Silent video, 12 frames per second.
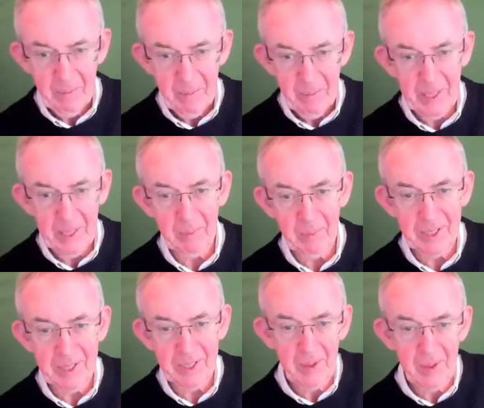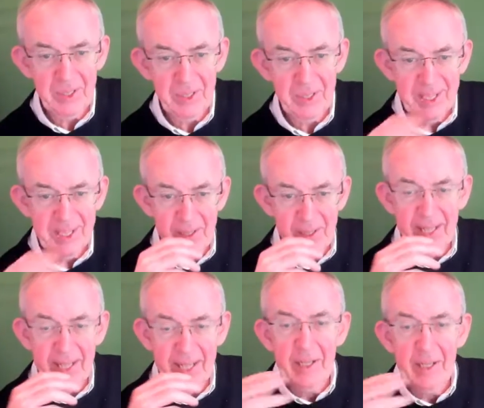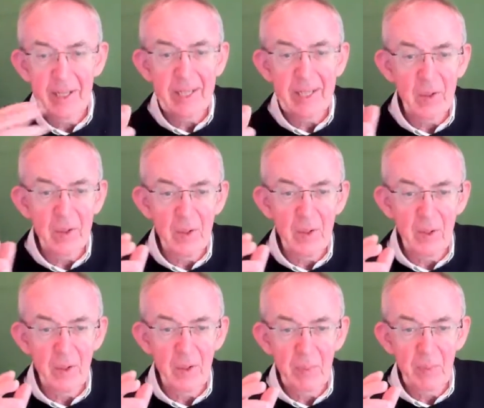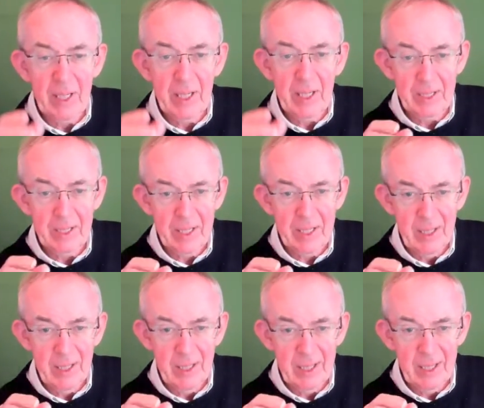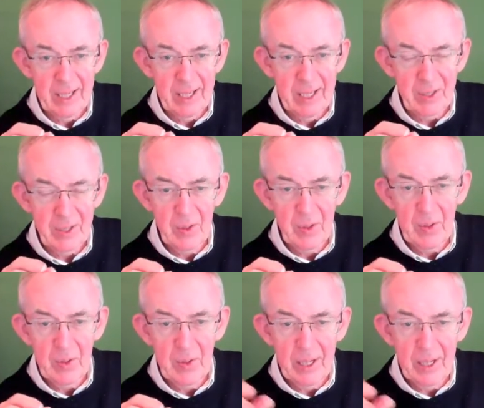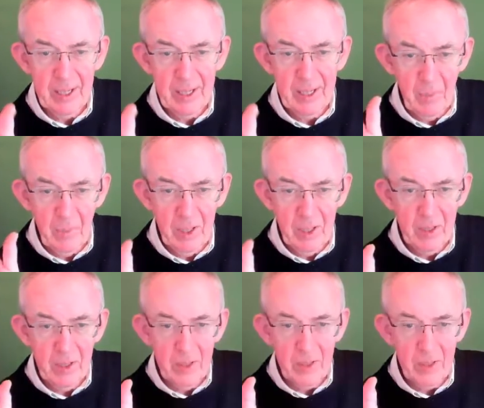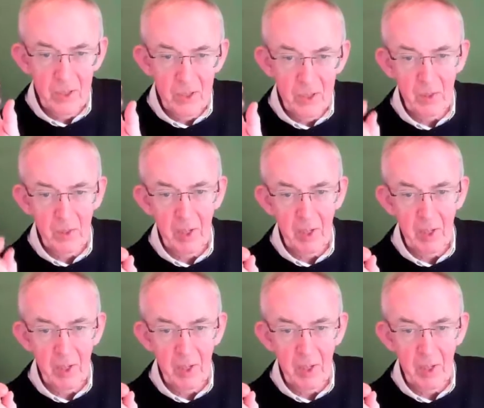to us. Okay. Now you have been listening to Marco's Shure microphone,